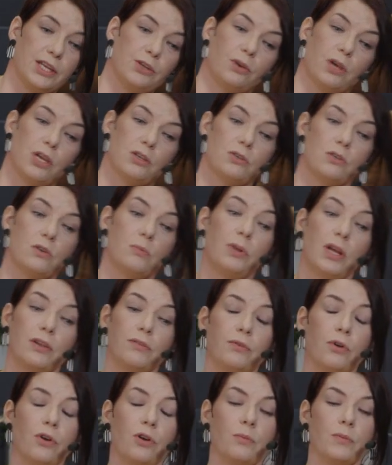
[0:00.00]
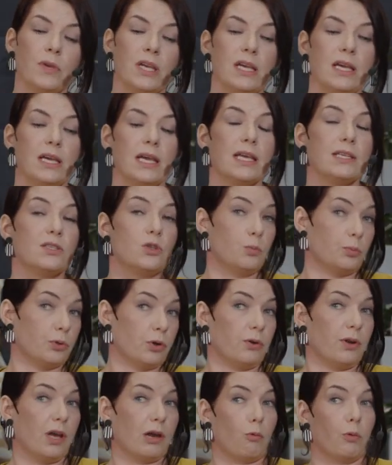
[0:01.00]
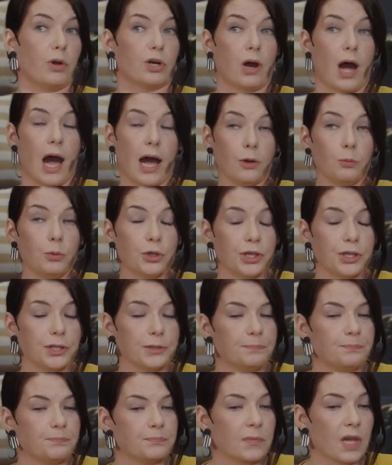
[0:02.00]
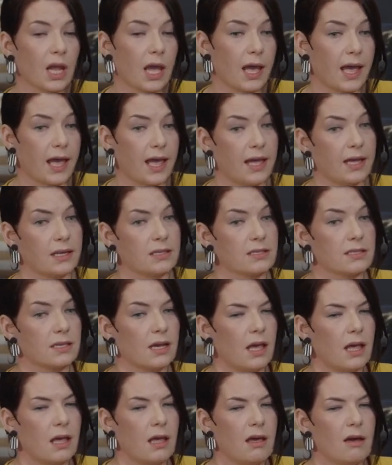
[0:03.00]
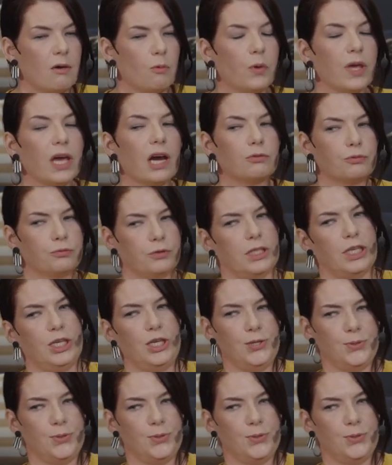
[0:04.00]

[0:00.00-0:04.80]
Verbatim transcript: educational platform is the product where I work. And we are really